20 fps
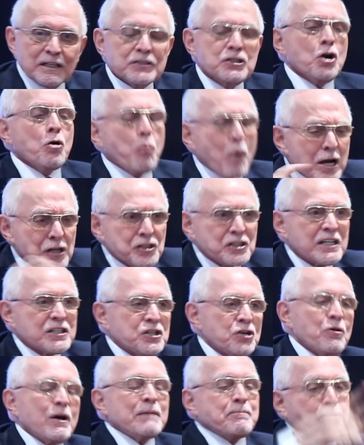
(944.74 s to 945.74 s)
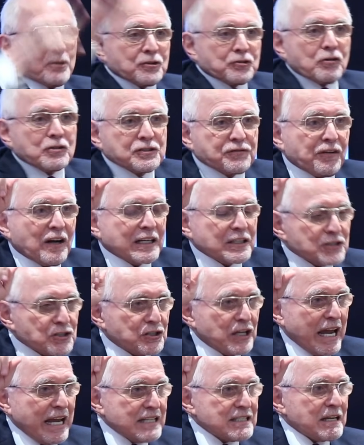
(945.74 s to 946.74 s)
You wish that you had put those fucking
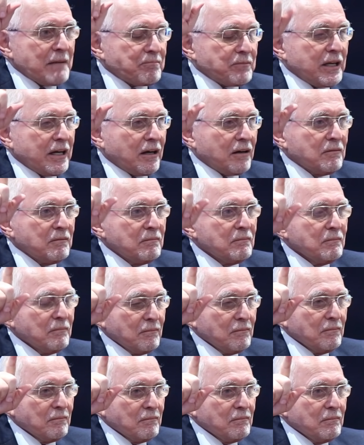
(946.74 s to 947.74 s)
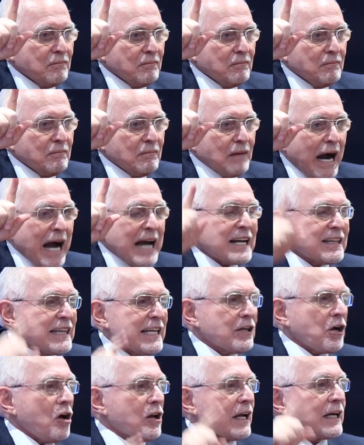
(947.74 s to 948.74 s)
stains up there. I had a
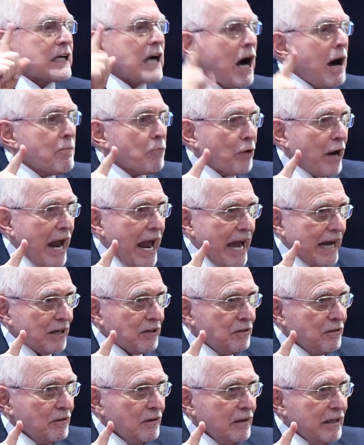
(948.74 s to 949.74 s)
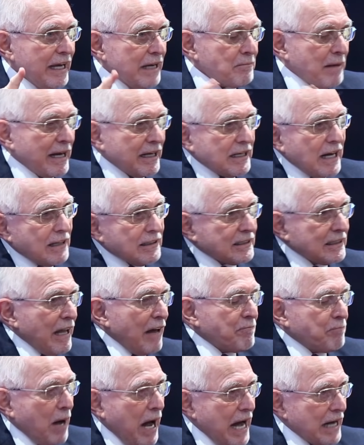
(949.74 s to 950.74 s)
thing called a cum rag in my
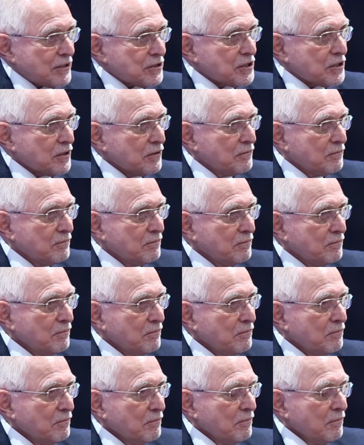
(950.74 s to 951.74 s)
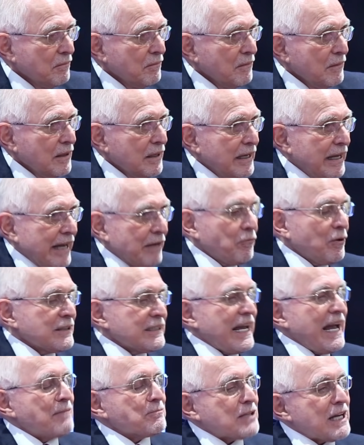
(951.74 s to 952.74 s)
glove box. And one
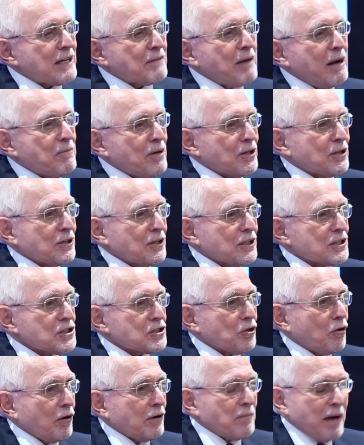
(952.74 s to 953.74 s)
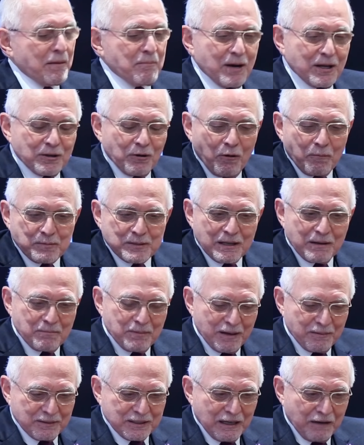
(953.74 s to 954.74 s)
day I'm taking my mother to the store, and my mother opened up
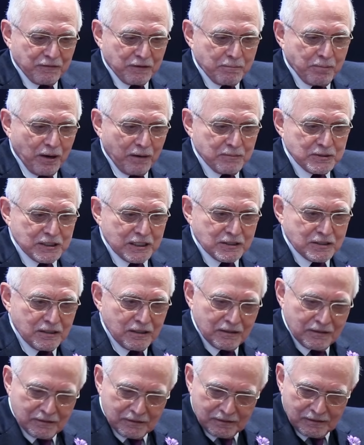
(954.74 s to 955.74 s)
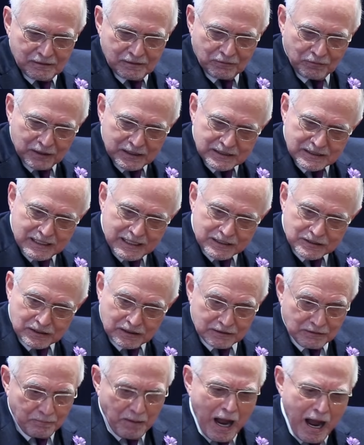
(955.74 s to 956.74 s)
a glove compartment and says, What is this?
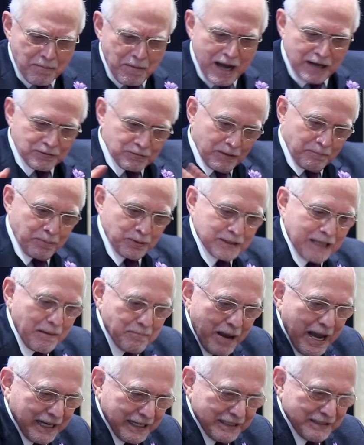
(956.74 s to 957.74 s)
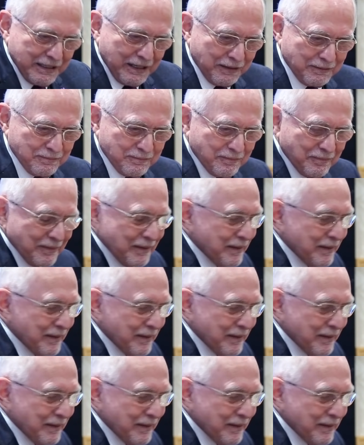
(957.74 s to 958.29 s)
Uh, Mama, put that back in there.